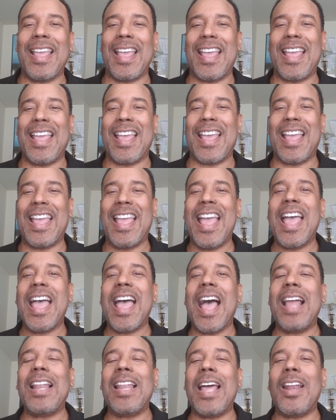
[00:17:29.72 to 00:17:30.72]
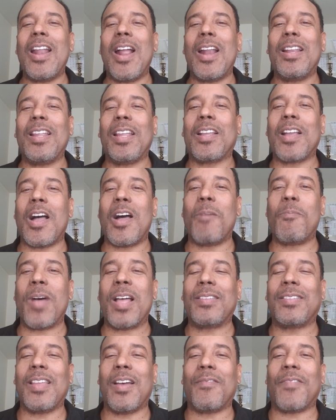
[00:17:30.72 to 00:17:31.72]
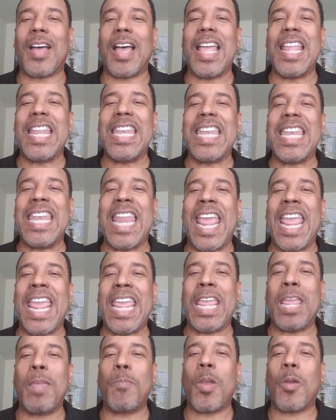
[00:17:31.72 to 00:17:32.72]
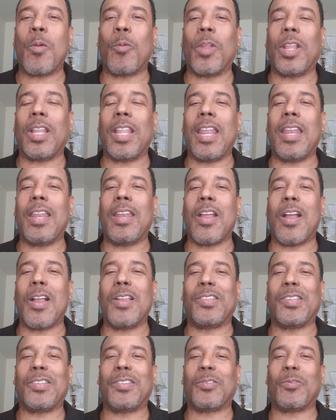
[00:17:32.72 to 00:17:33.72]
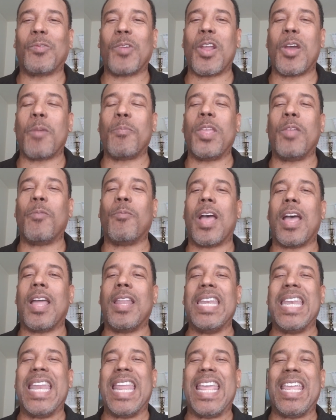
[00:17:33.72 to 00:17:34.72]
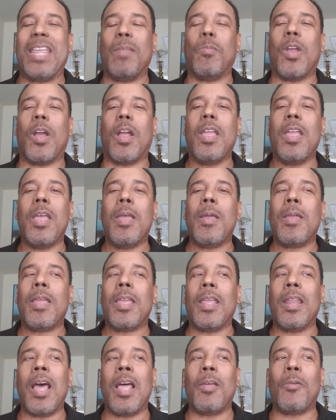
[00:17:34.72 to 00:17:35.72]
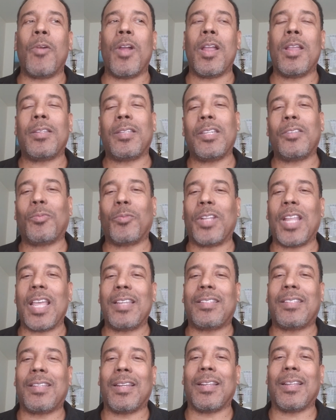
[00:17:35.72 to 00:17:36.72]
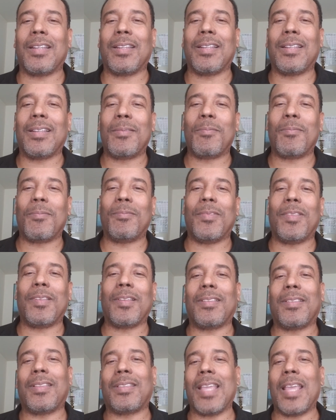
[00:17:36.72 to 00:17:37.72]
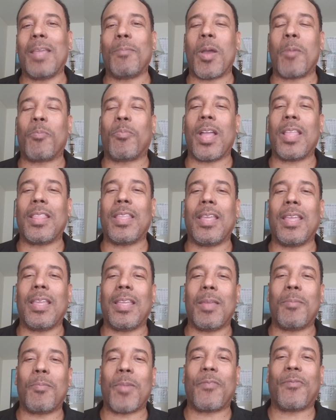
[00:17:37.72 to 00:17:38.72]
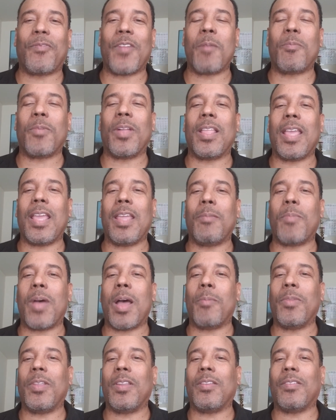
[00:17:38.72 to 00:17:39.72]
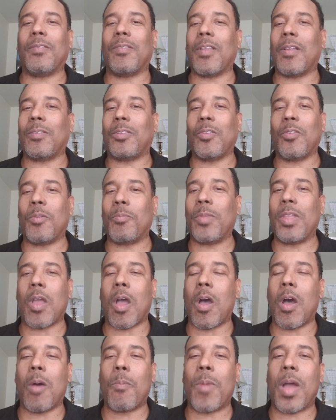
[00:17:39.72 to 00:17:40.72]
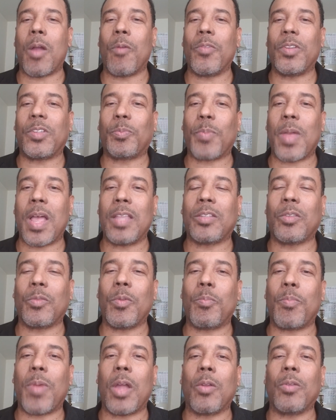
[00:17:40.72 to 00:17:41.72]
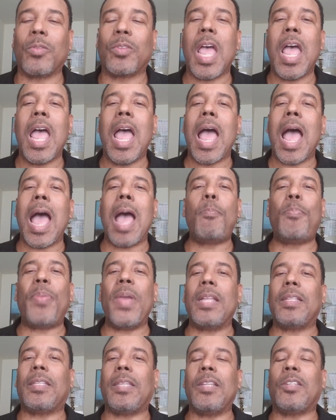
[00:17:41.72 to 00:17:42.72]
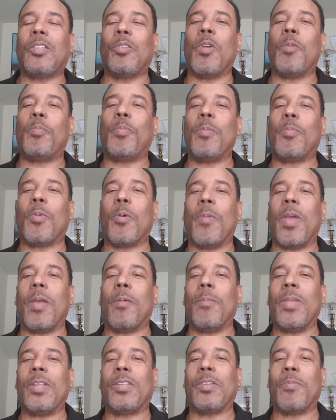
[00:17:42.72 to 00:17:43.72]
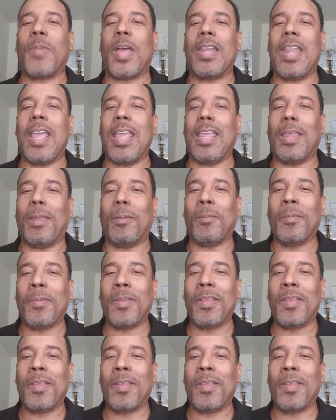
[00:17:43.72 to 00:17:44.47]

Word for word: I like hardly call myself a name related narcissist. What do I mean by name? Nar- in other words, this relates to the the thing my brother and my frat brother hated about me doing me all my response and rebuttals. I pay attention when people mention my name.